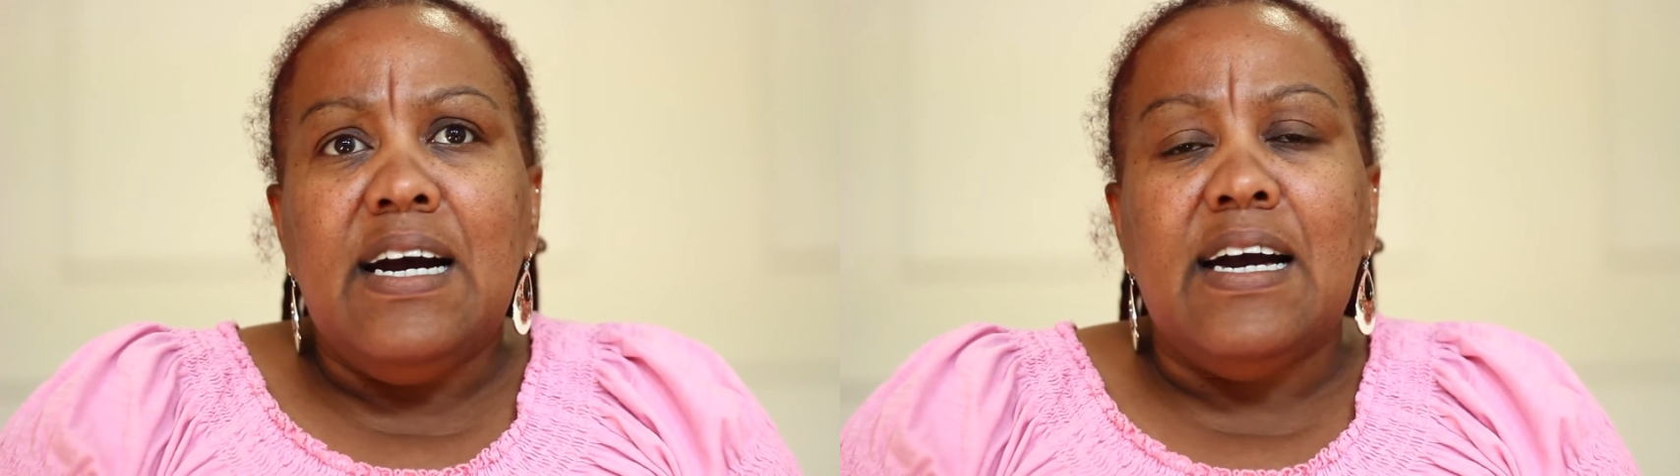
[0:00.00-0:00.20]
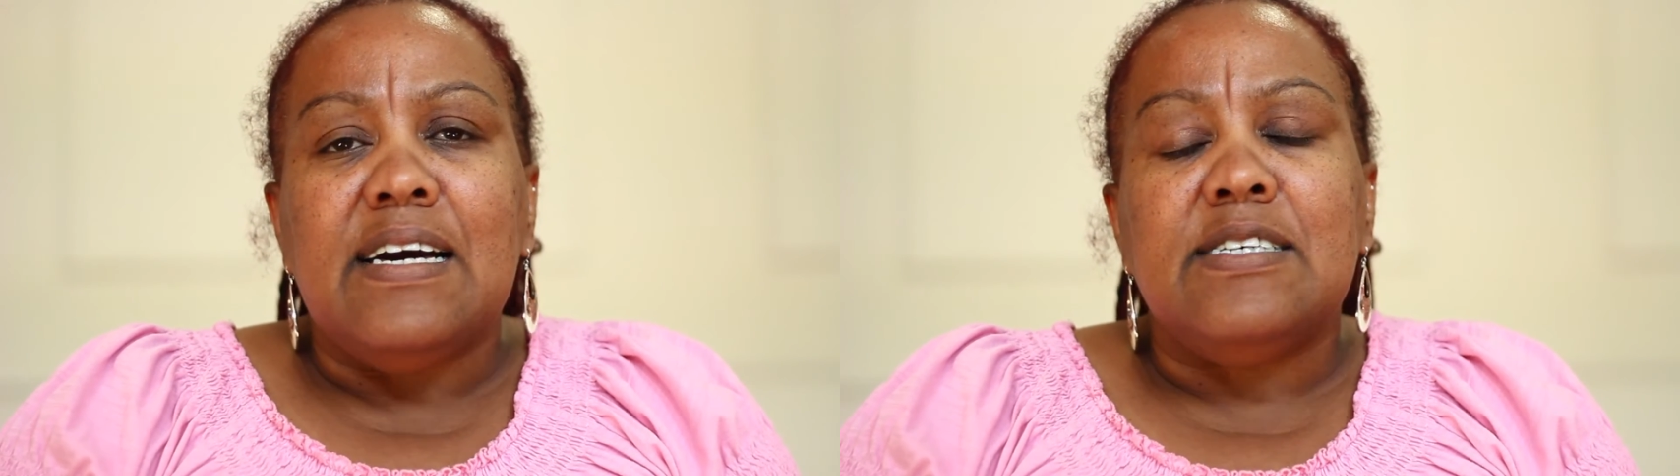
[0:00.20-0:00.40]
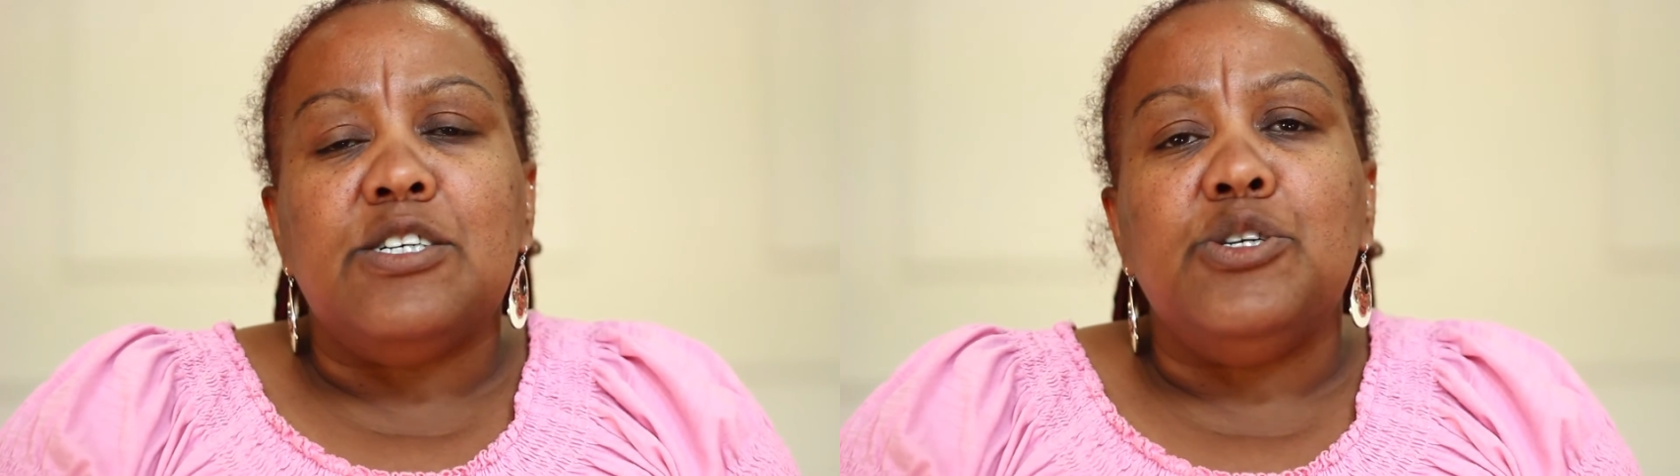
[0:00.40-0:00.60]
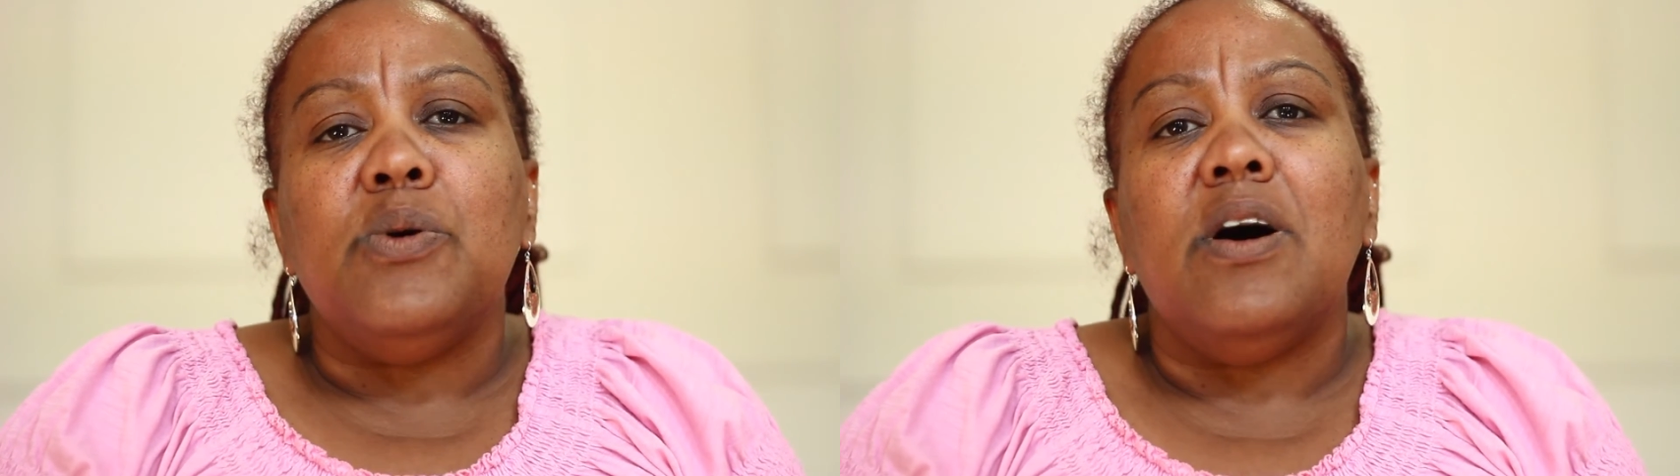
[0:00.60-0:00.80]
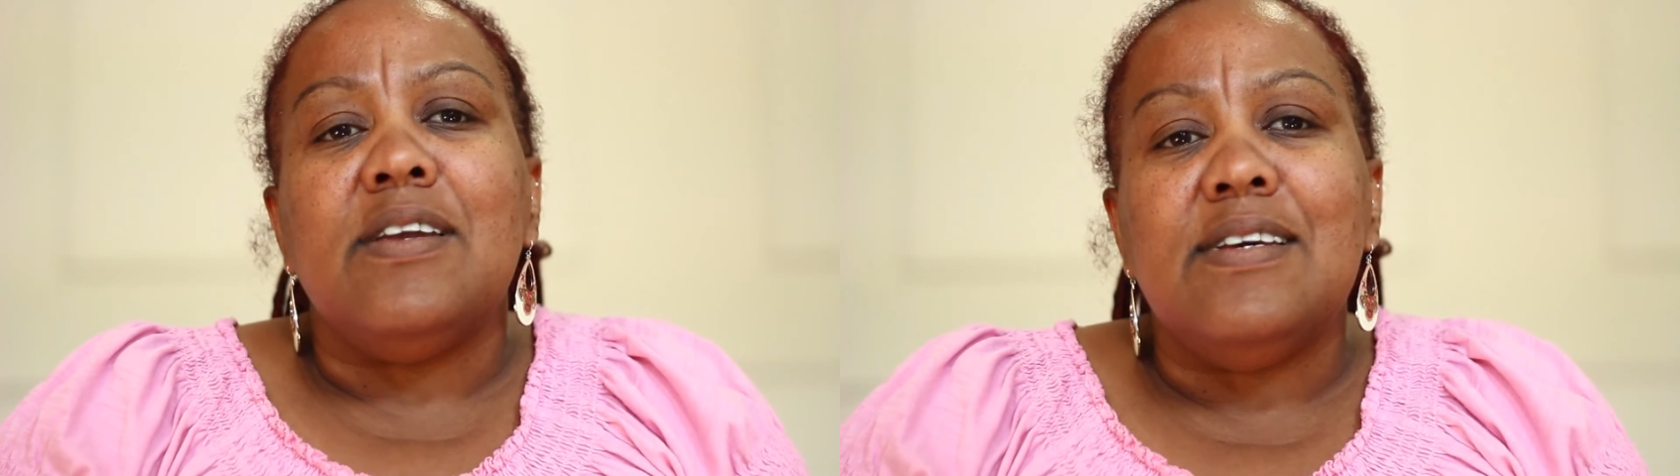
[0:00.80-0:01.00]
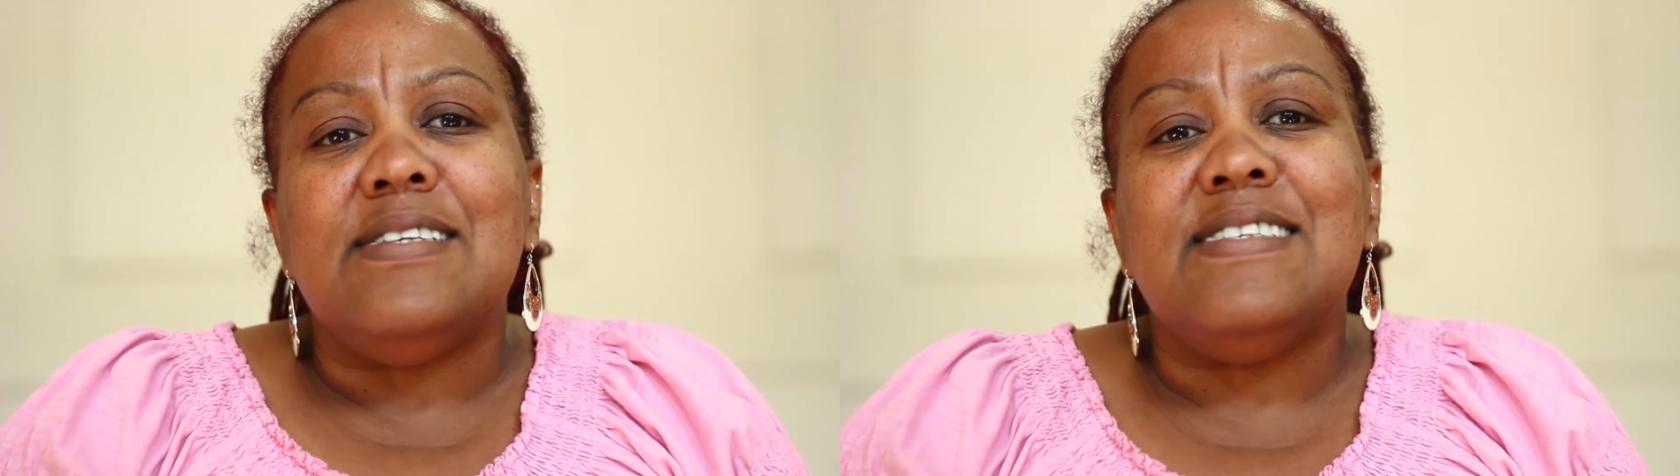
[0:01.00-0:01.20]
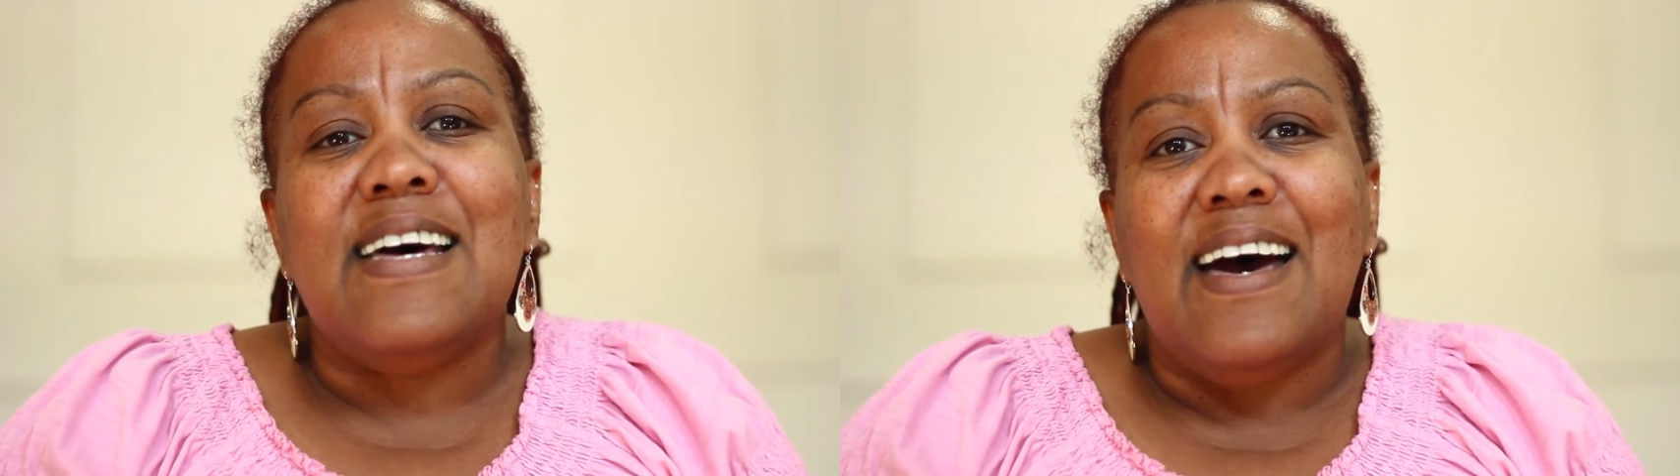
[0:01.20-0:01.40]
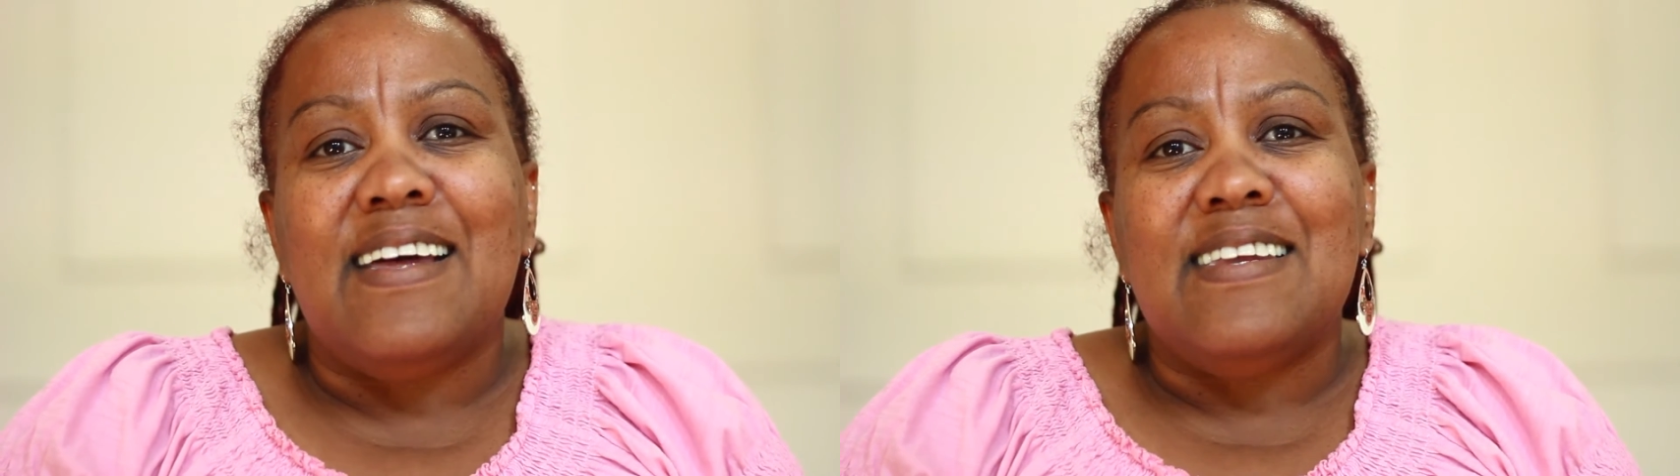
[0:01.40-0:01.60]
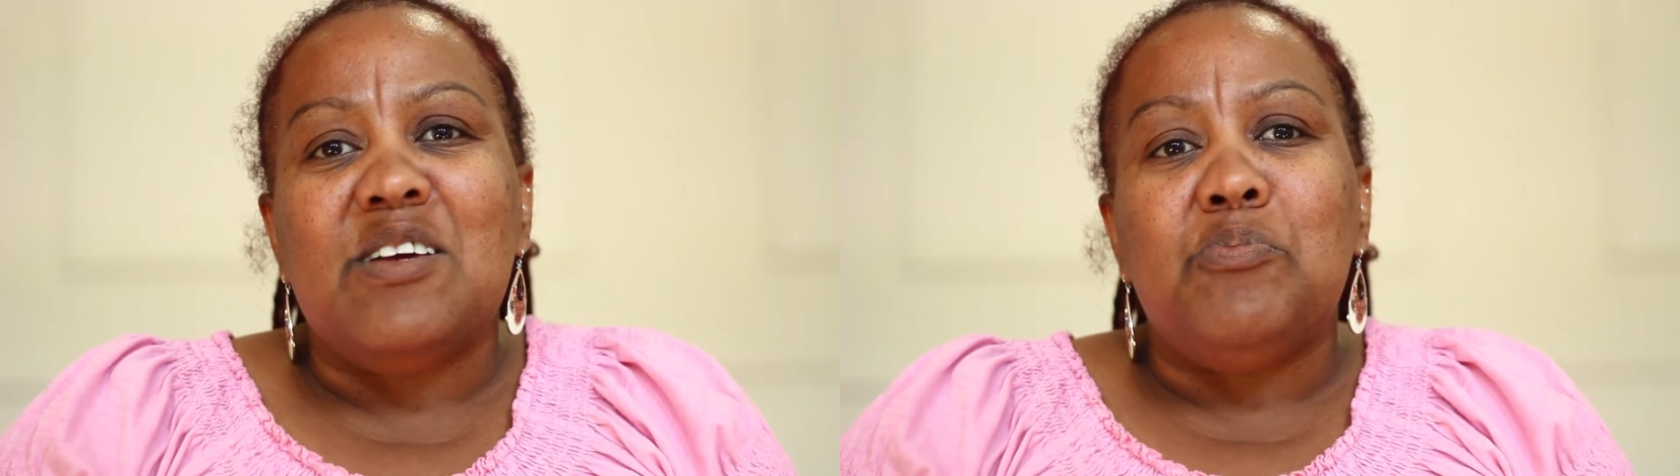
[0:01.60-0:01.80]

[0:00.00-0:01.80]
I ask that you understand